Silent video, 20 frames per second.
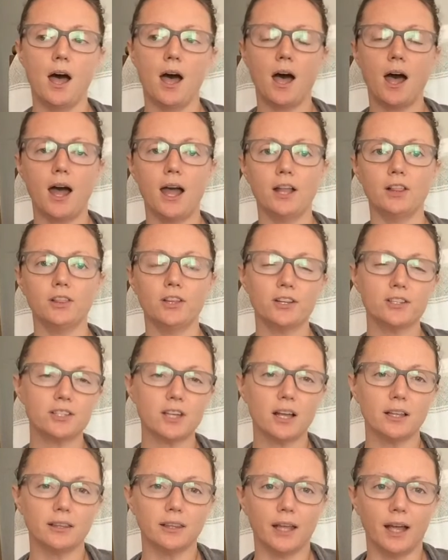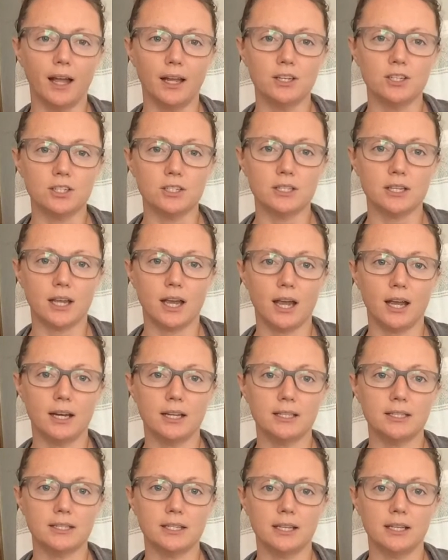I looked online just to kind
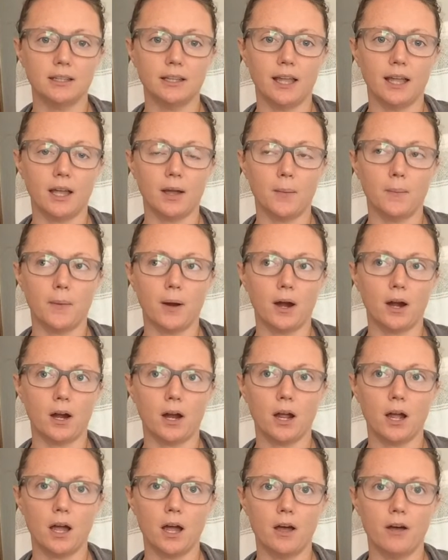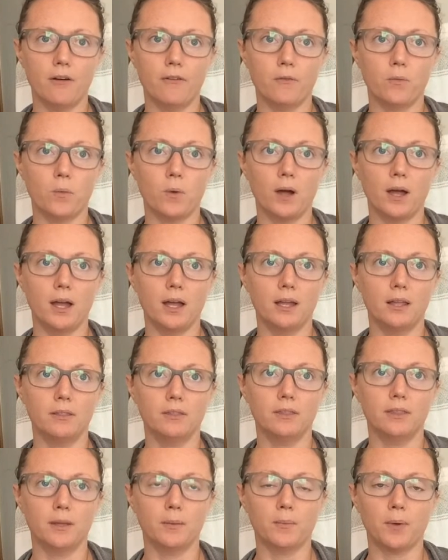of see like a mark of what
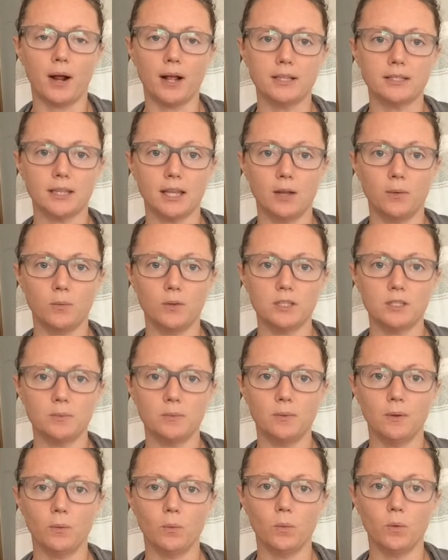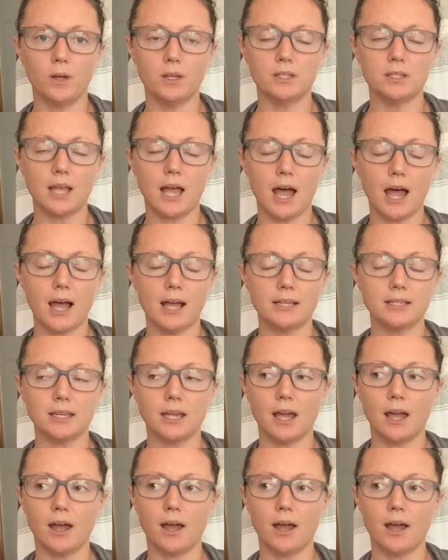the price line was at,